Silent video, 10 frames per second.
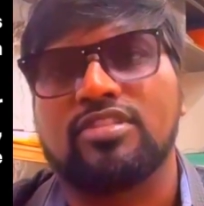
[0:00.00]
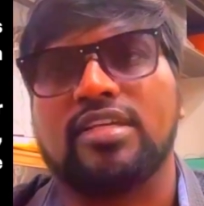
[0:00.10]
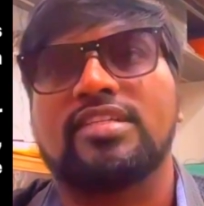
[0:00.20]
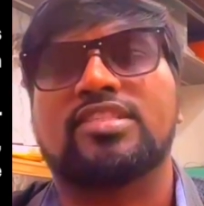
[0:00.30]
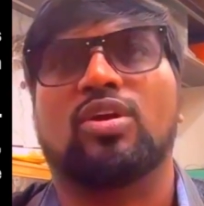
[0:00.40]

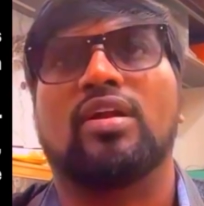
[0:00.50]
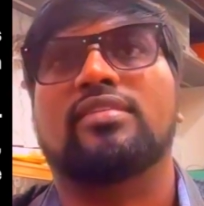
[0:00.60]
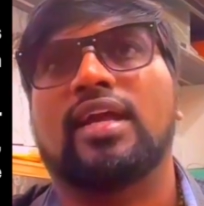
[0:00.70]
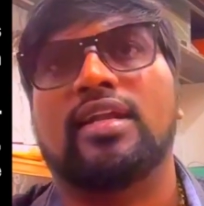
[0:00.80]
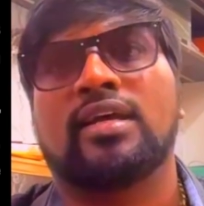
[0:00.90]
So I just
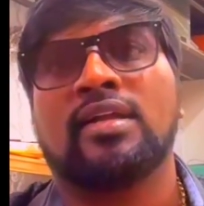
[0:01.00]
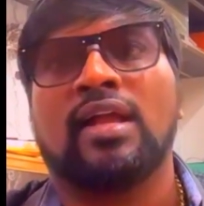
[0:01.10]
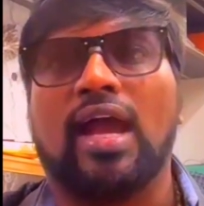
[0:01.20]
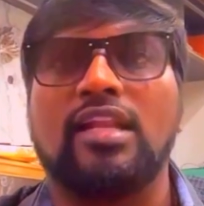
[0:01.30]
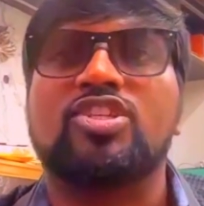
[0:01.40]
thought that
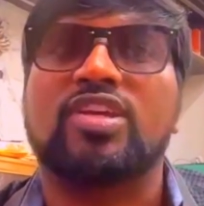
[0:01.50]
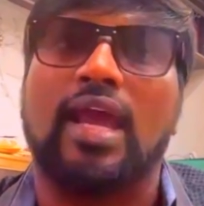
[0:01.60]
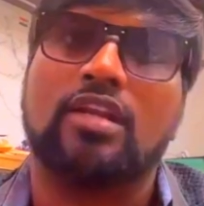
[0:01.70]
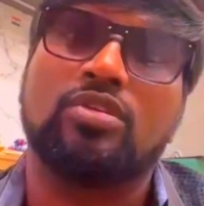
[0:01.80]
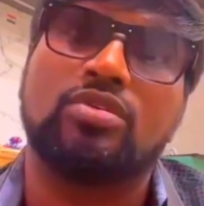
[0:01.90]
I'll
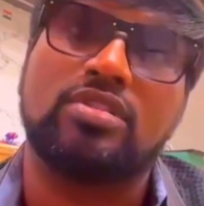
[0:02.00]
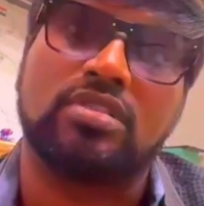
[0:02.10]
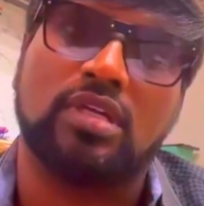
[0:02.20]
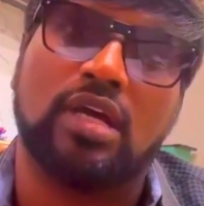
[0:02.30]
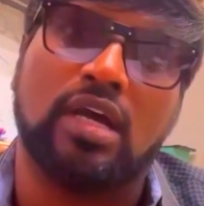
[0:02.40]
share
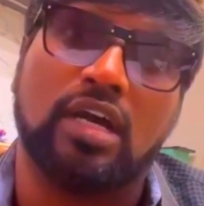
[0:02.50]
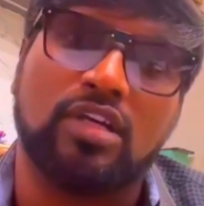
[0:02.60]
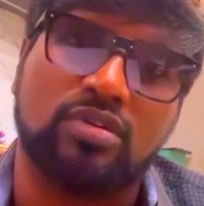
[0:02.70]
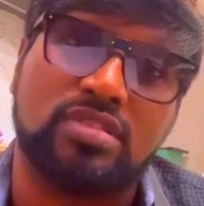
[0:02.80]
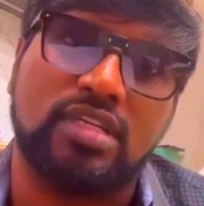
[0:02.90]
those
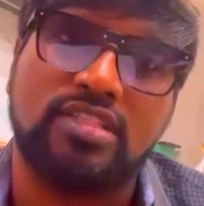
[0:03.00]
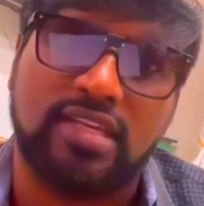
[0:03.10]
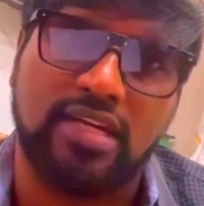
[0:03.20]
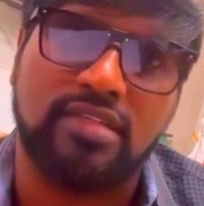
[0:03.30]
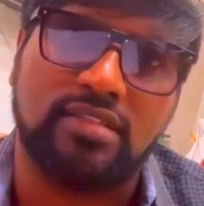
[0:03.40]
questions
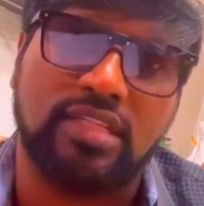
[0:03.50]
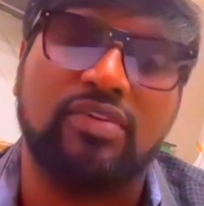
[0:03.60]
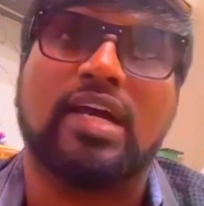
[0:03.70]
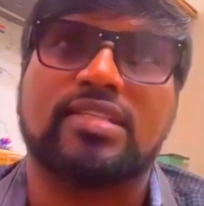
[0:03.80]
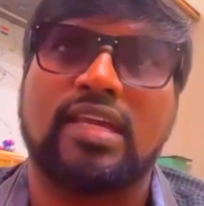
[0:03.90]
here. They
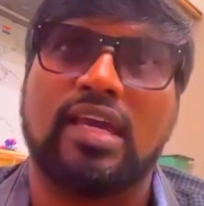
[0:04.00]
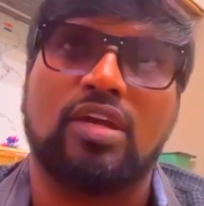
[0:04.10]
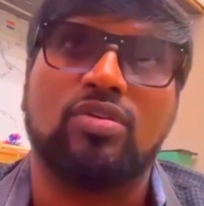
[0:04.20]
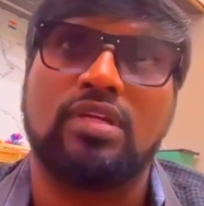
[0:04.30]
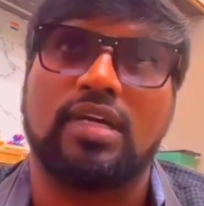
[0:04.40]
were asking
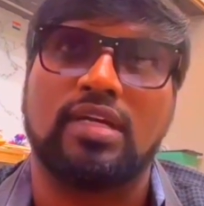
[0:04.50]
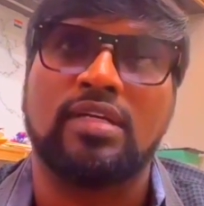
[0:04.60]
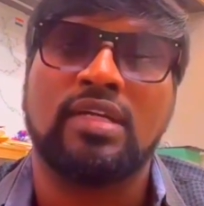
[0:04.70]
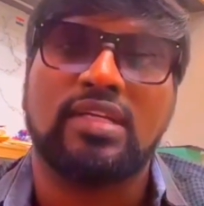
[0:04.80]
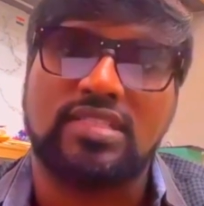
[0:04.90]
around
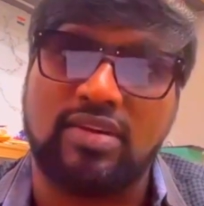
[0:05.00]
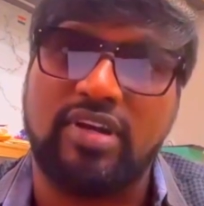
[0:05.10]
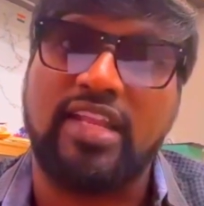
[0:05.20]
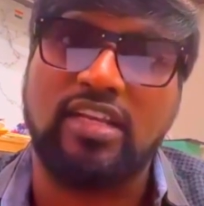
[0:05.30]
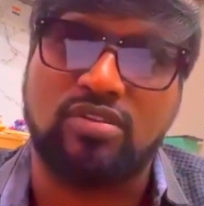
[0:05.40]

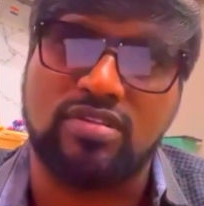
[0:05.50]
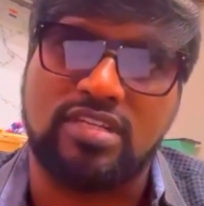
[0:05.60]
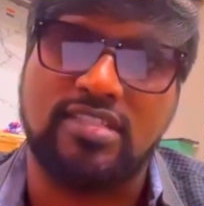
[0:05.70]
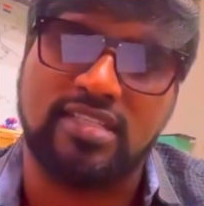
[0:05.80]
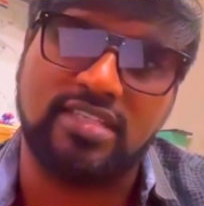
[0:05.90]
17
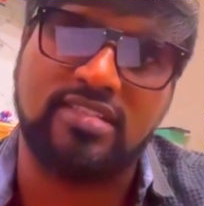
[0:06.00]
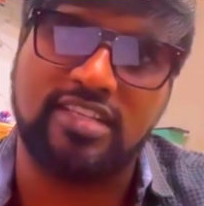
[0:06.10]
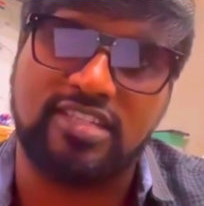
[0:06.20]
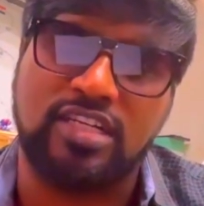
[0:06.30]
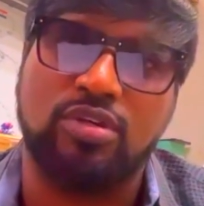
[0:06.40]
questions. I just
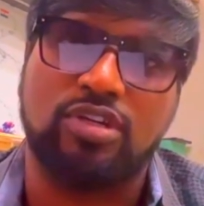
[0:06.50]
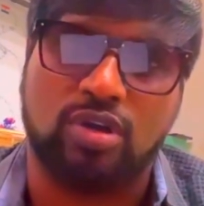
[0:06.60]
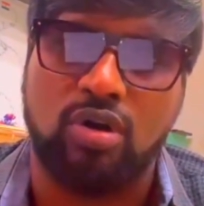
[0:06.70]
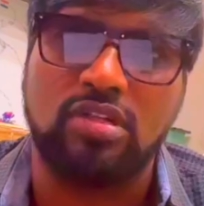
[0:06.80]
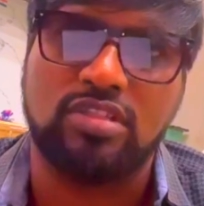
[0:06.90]
listed out
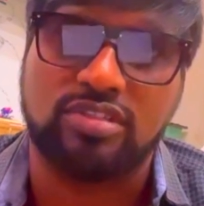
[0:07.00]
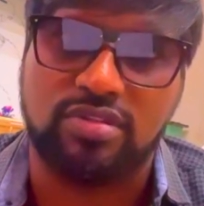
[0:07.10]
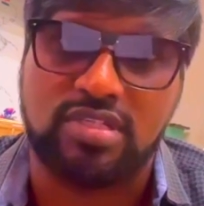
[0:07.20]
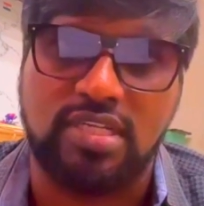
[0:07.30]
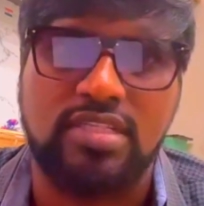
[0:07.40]
all those
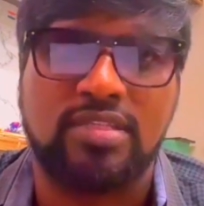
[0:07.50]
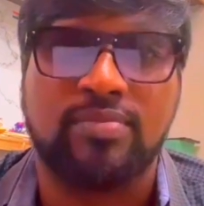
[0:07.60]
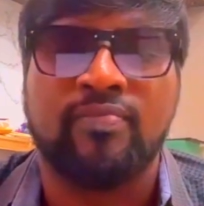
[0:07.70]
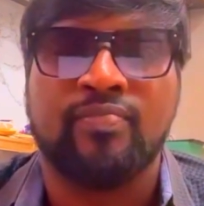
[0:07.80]
questions.